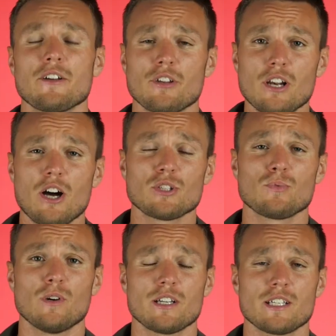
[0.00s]
the
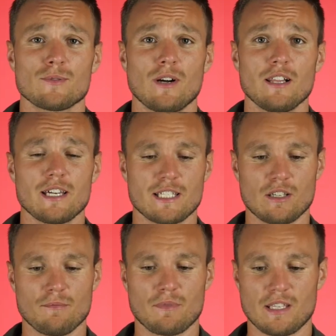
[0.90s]
last word as well is
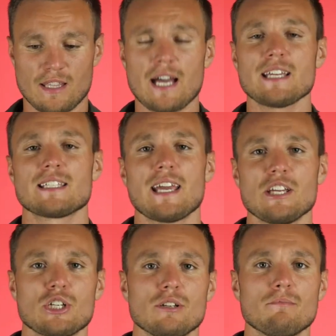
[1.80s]
something that is
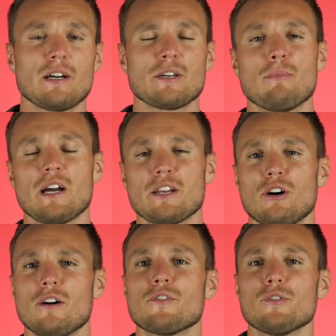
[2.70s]
Asian, but you might
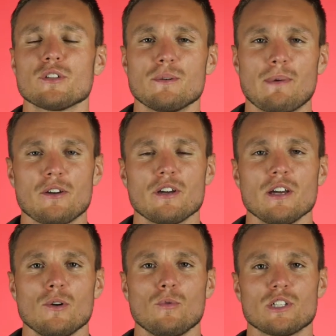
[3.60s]
not have thought about,
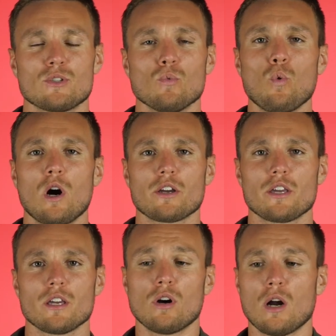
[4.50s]
which is wok,
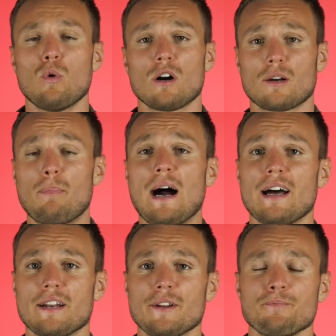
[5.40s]
or a
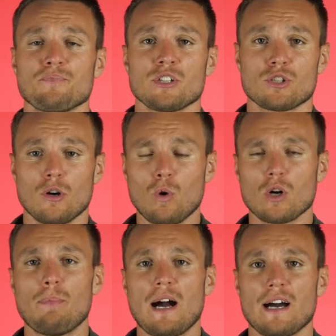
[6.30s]
wokpan. So a
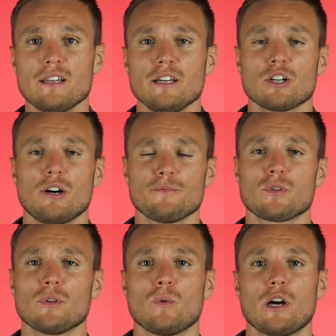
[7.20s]
wokpan comes
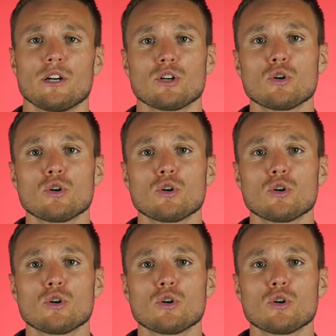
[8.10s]
from the word